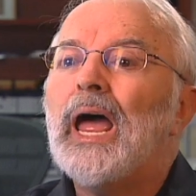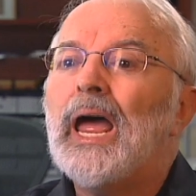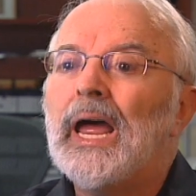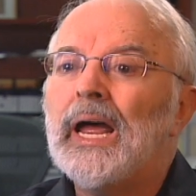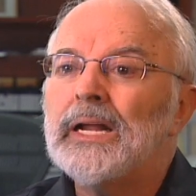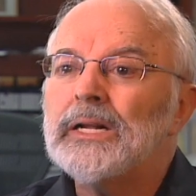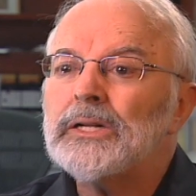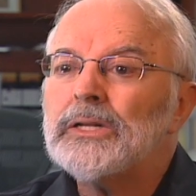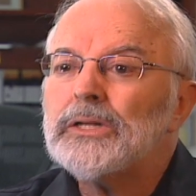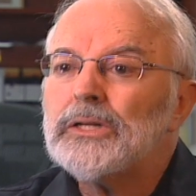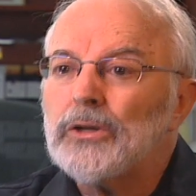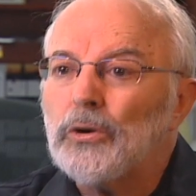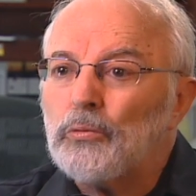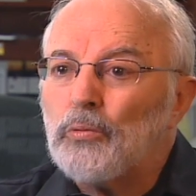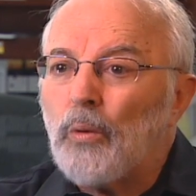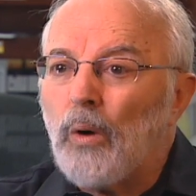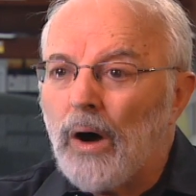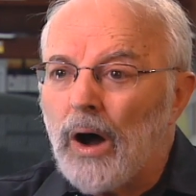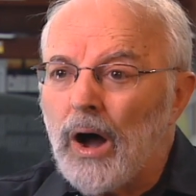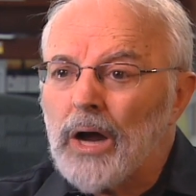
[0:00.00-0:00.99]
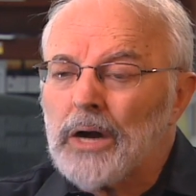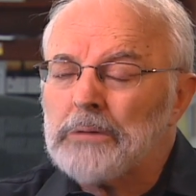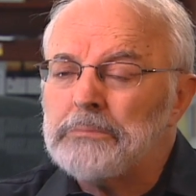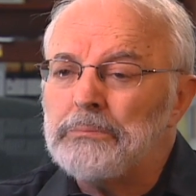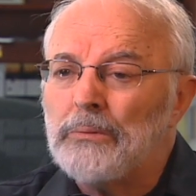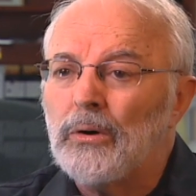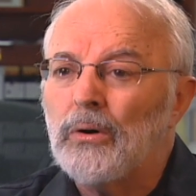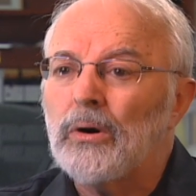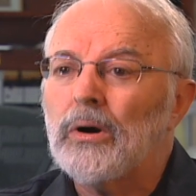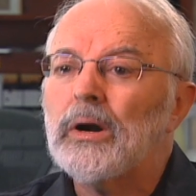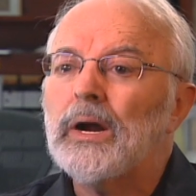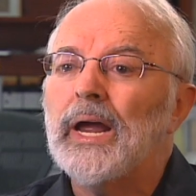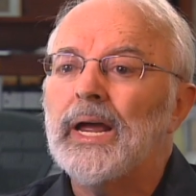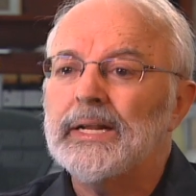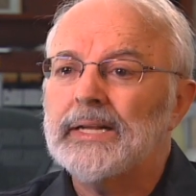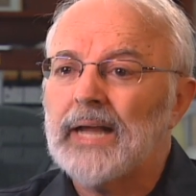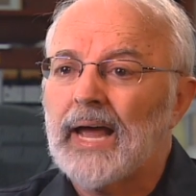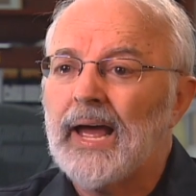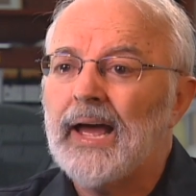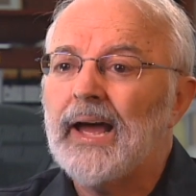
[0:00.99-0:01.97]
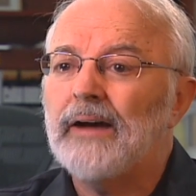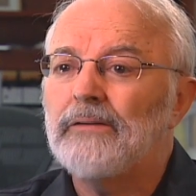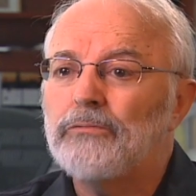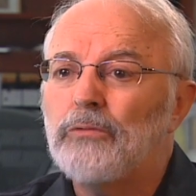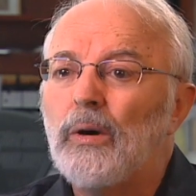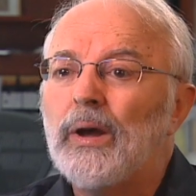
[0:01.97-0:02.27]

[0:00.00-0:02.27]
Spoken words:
and to walk more and to have